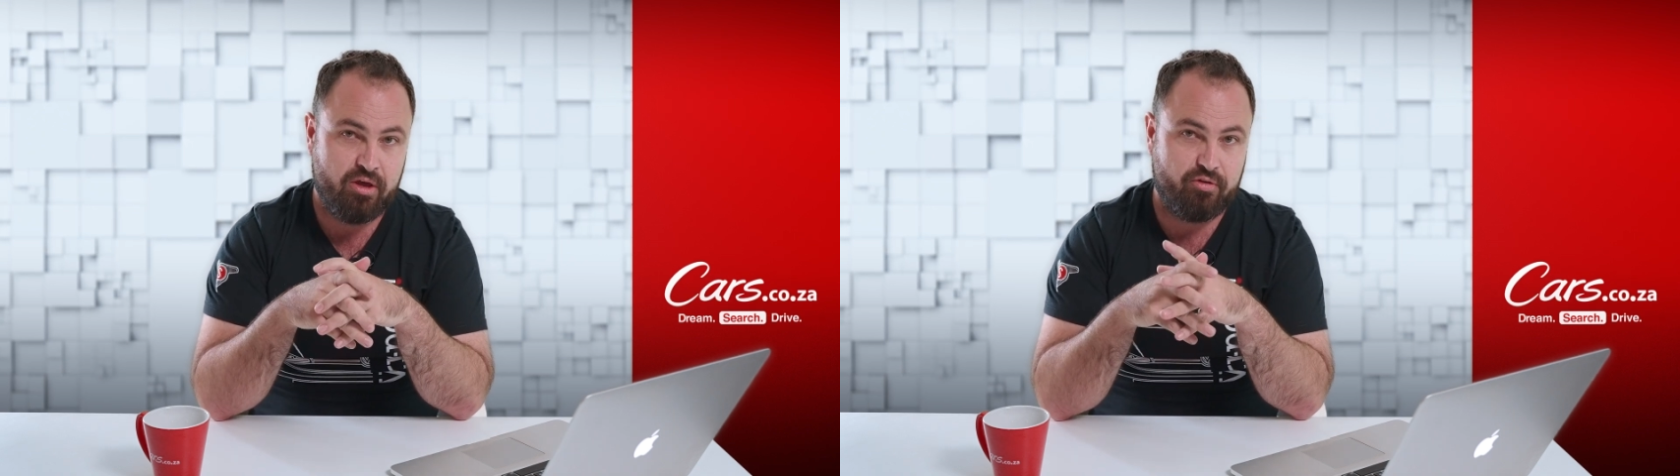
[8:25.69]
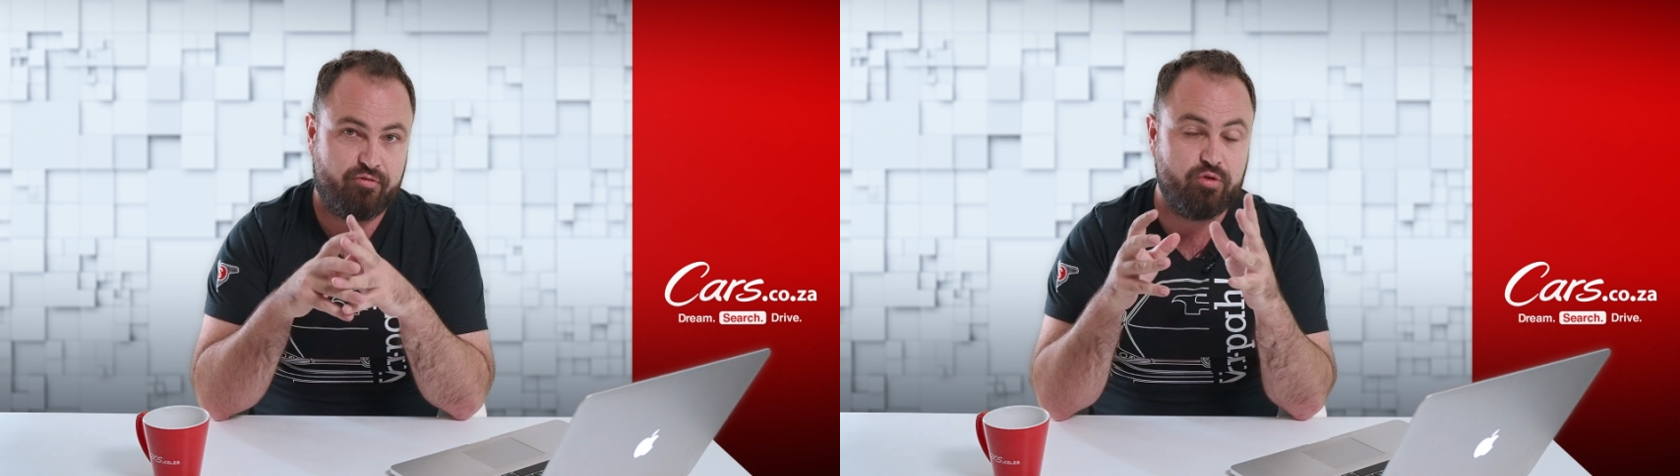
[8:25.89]

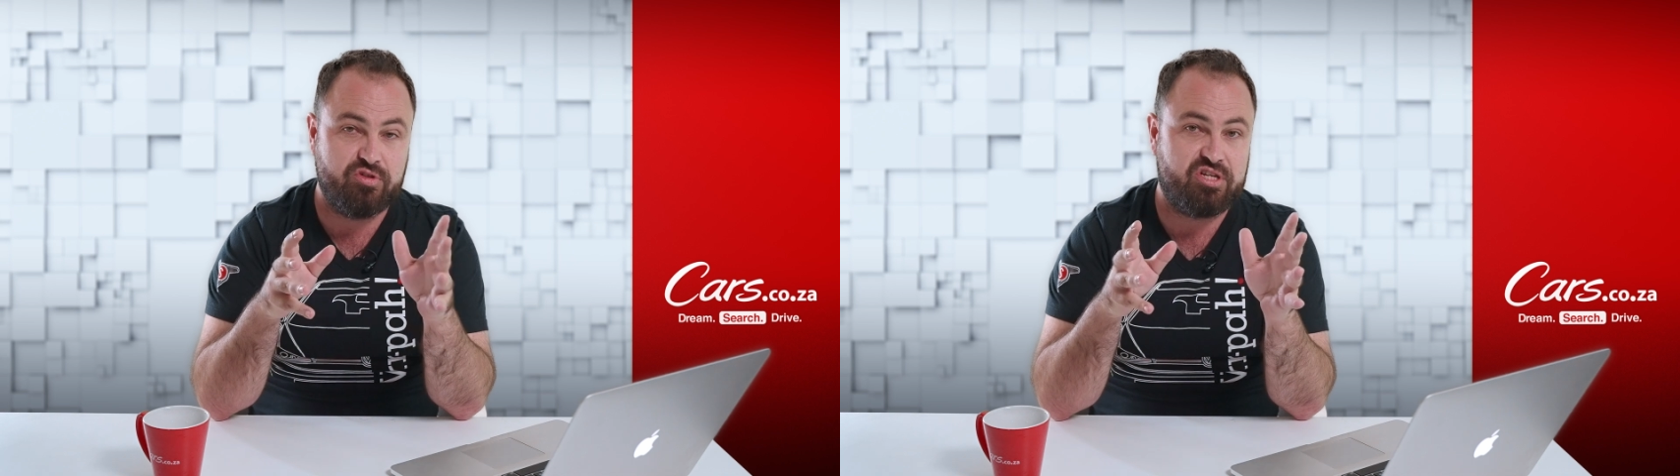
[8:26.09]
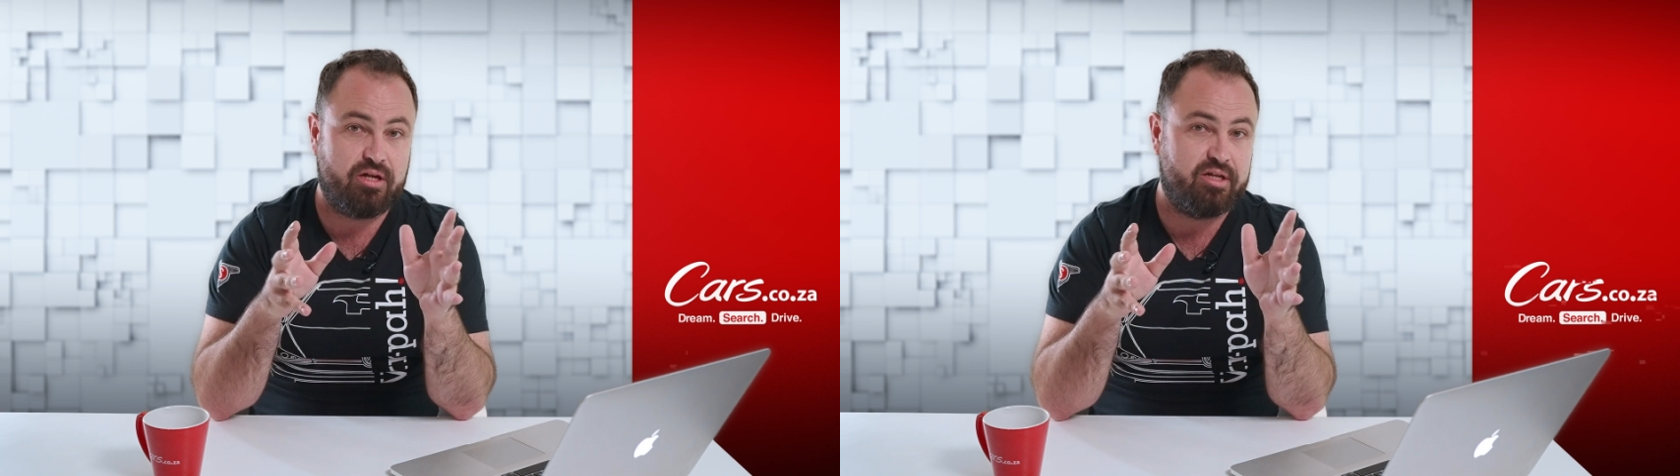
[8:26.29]
The fuel
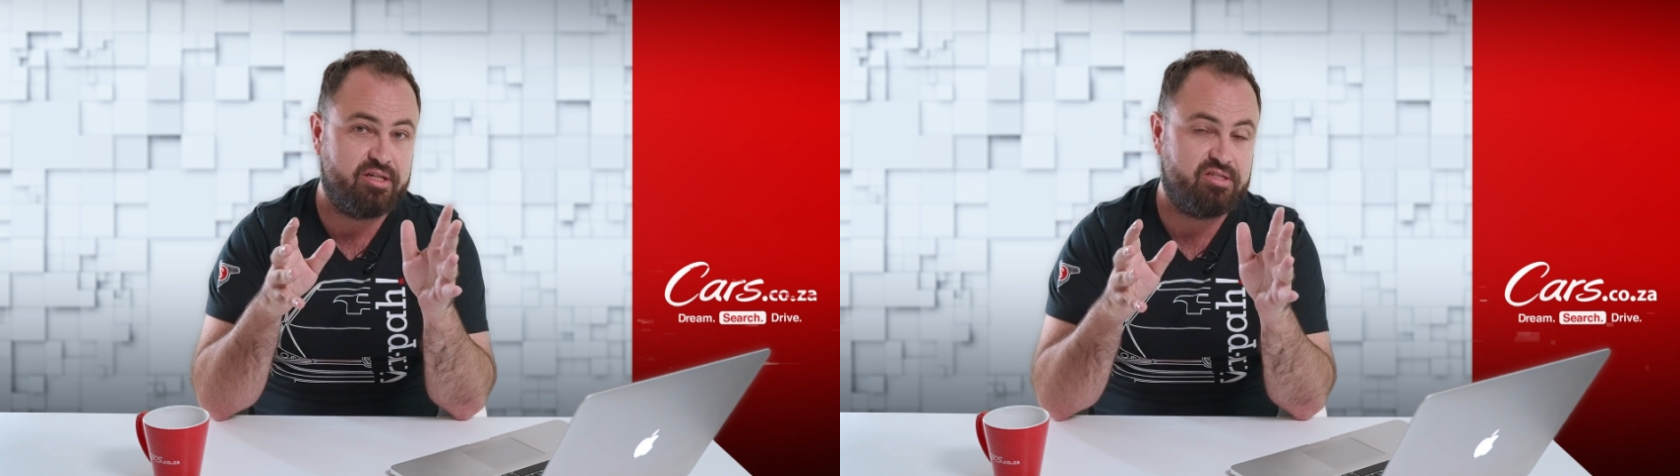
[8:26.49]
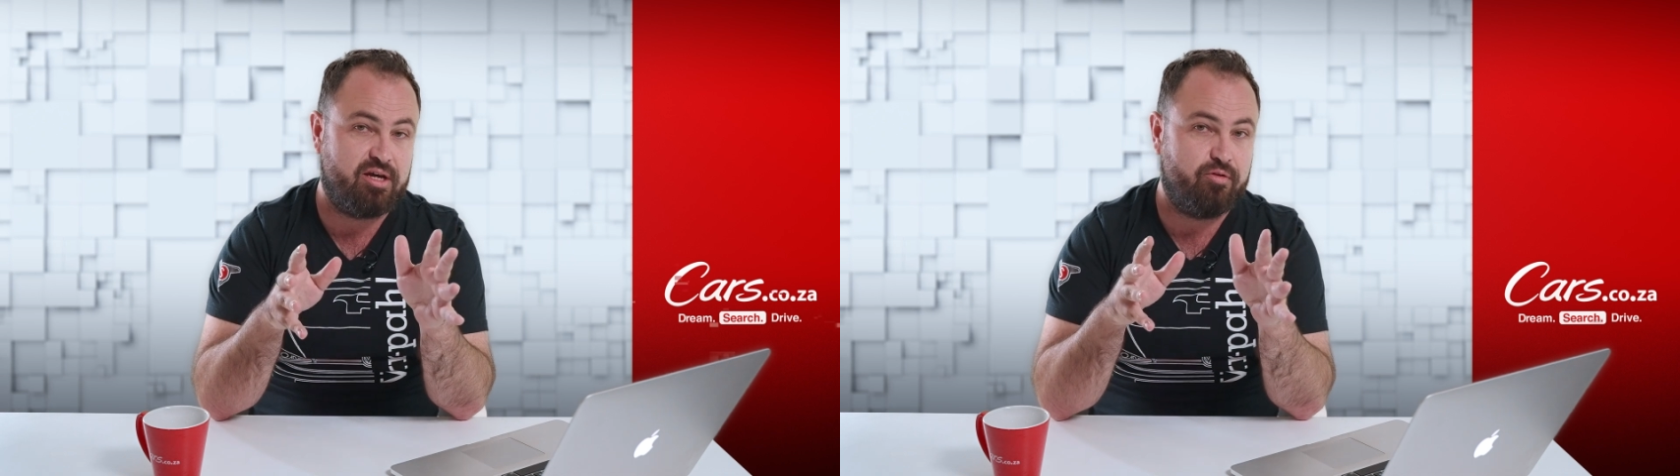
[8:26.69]
cell
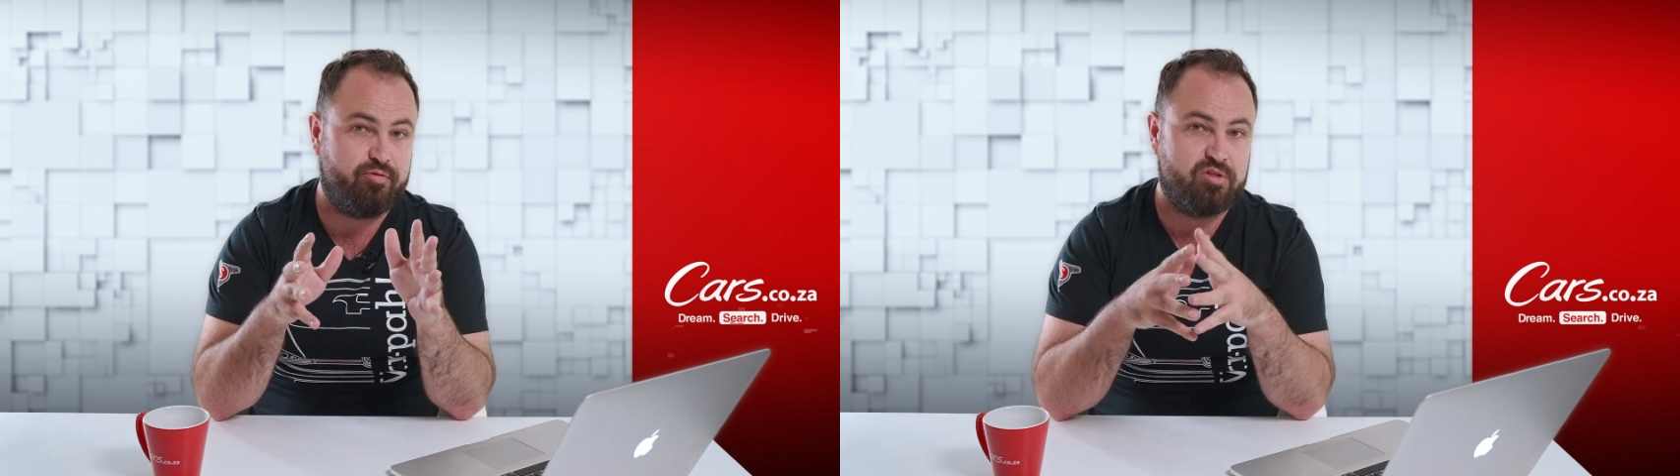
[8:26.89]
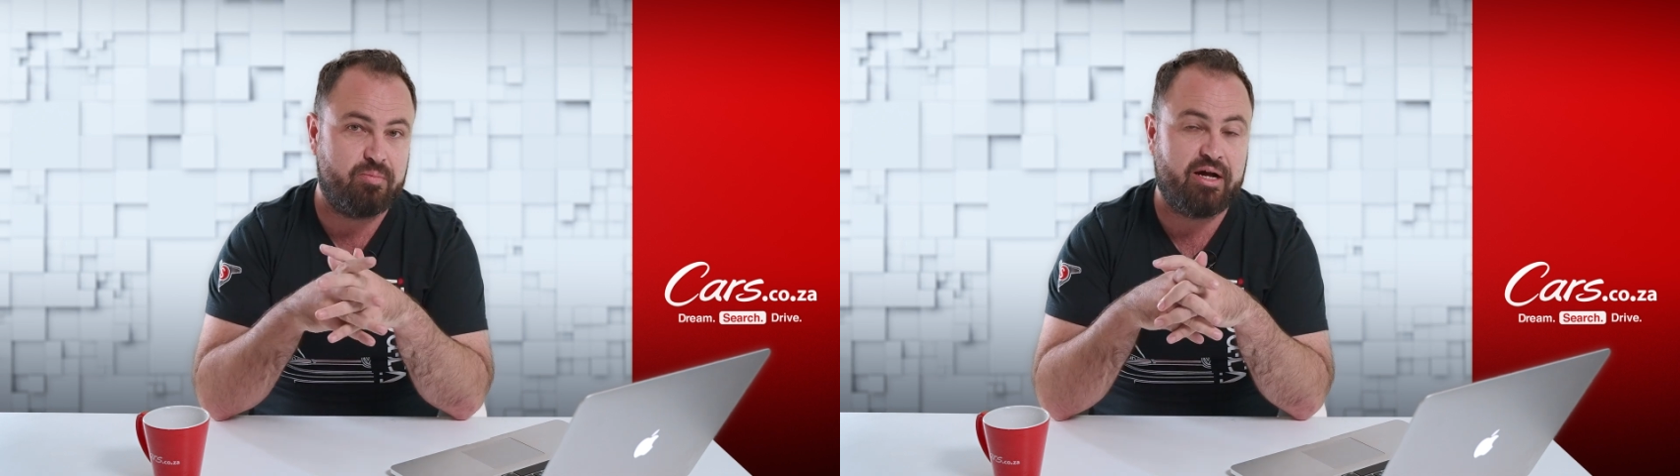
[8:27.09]
itself
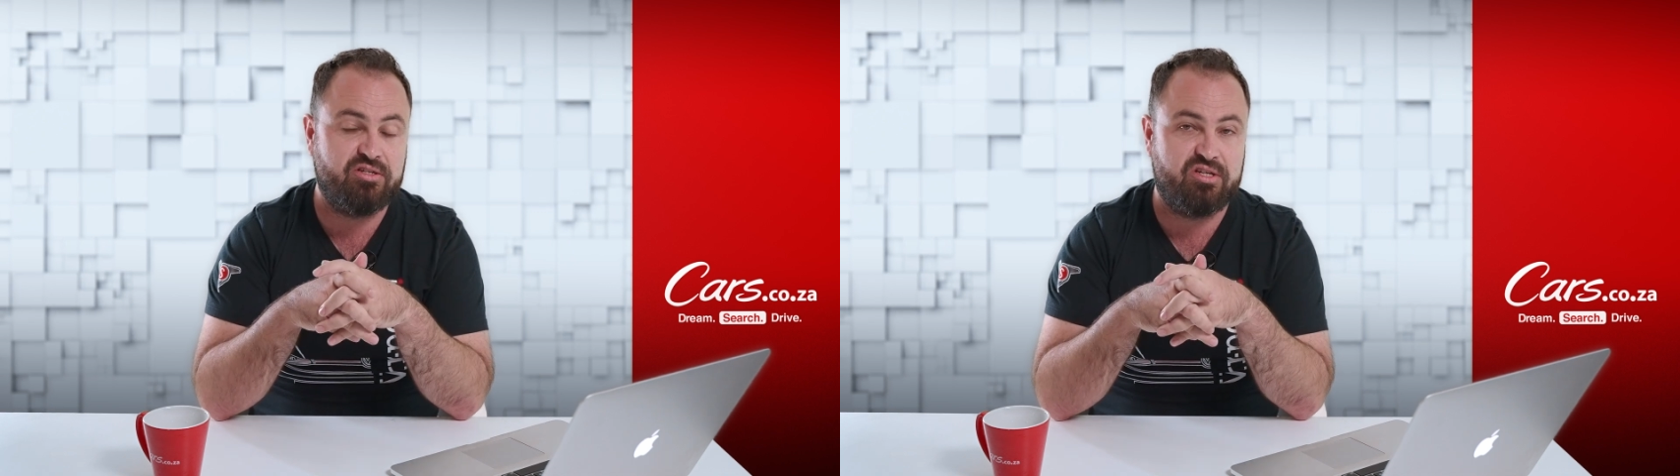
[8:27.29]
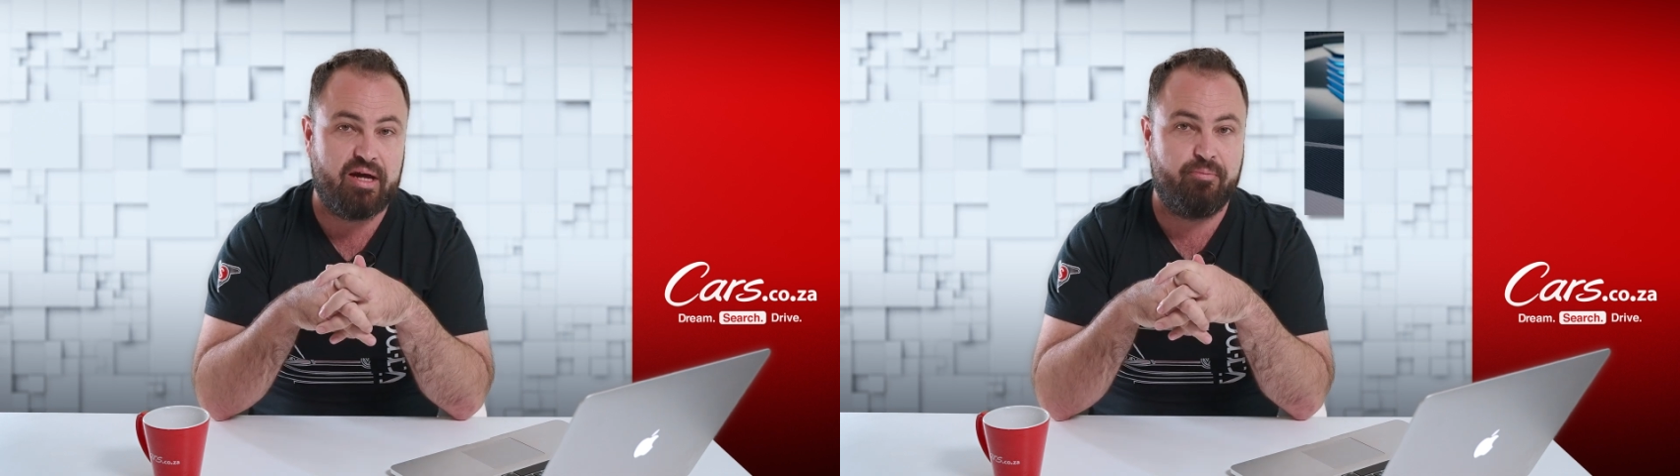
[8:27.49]
is
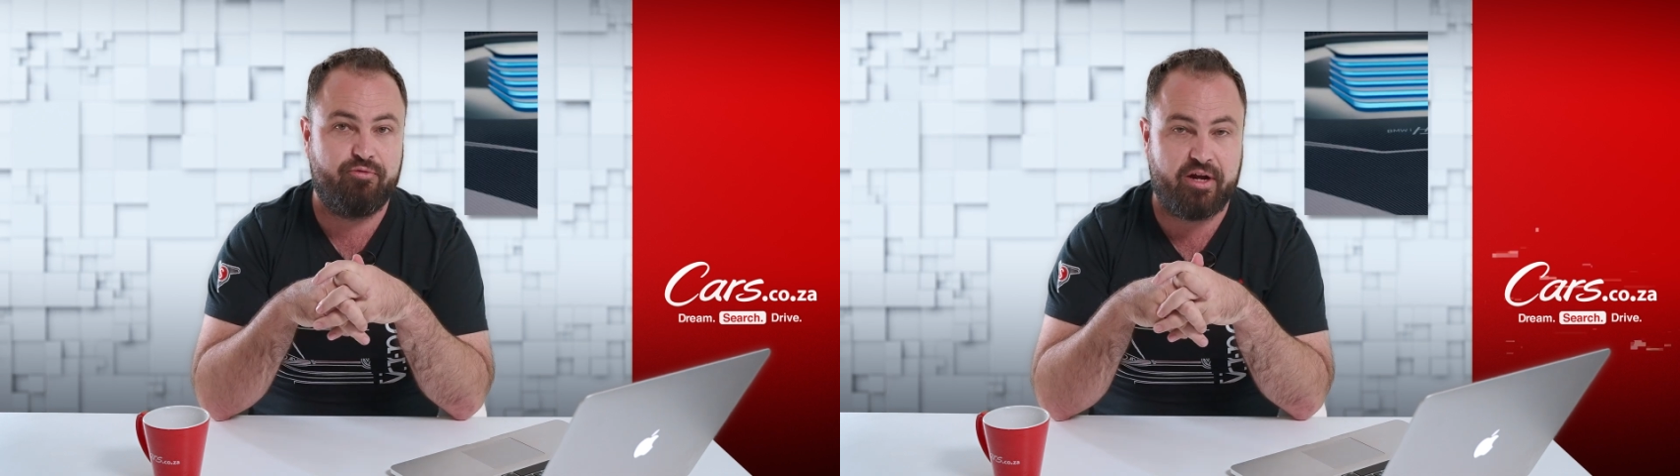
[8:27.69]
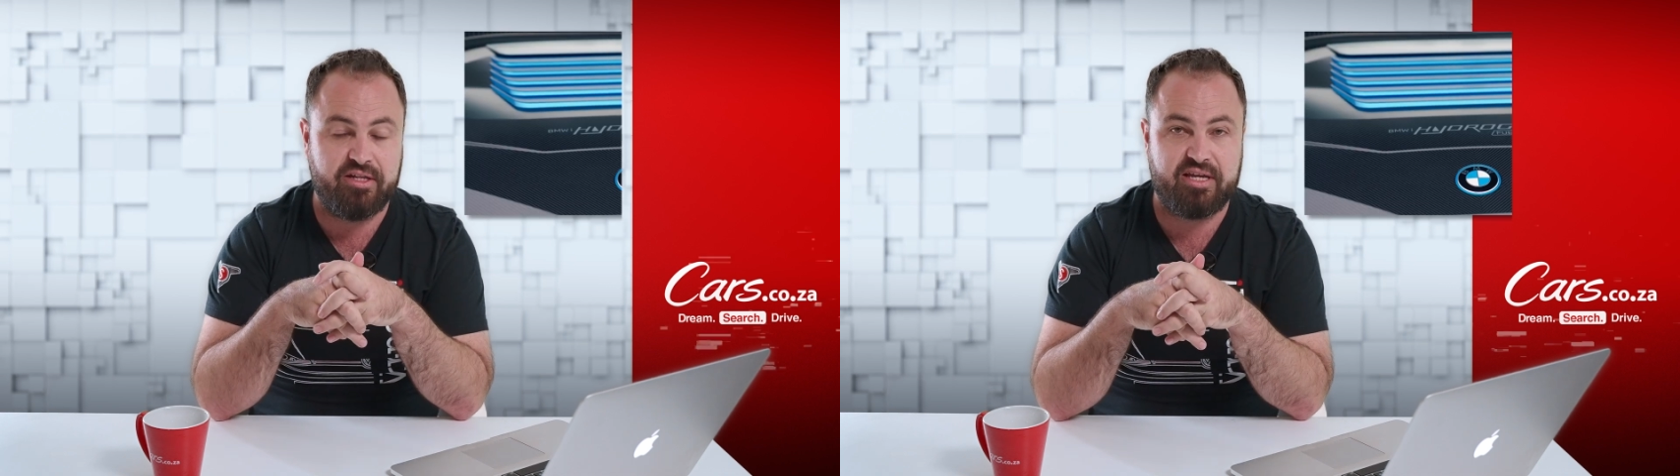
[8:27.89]
mounted up
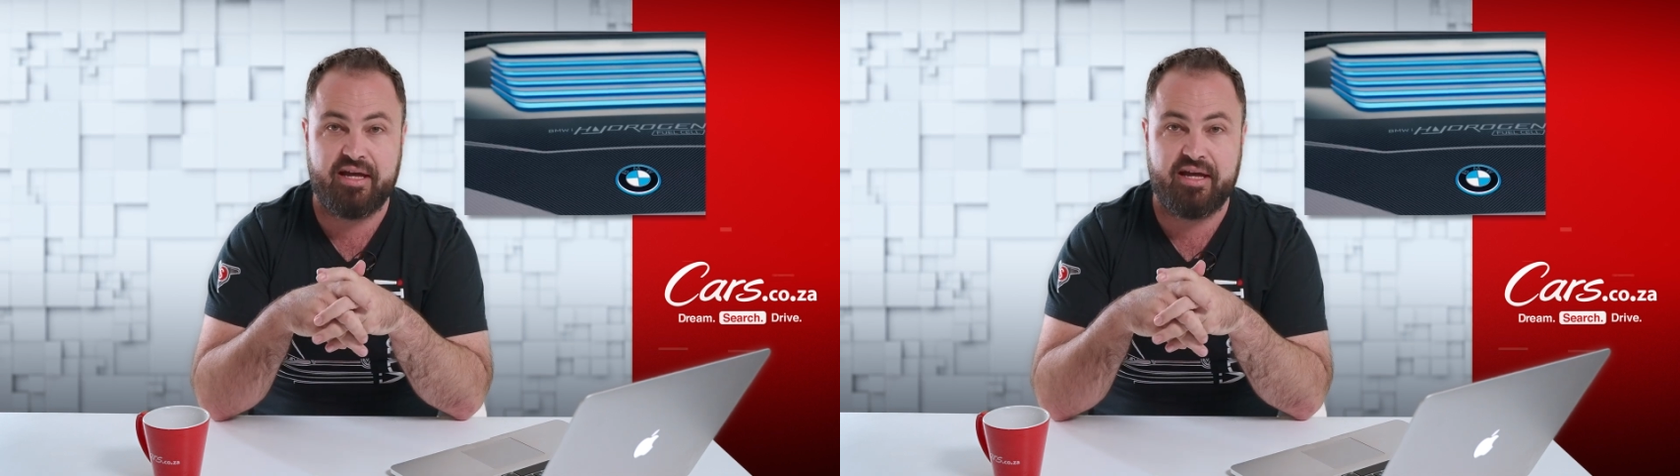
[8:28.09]
front,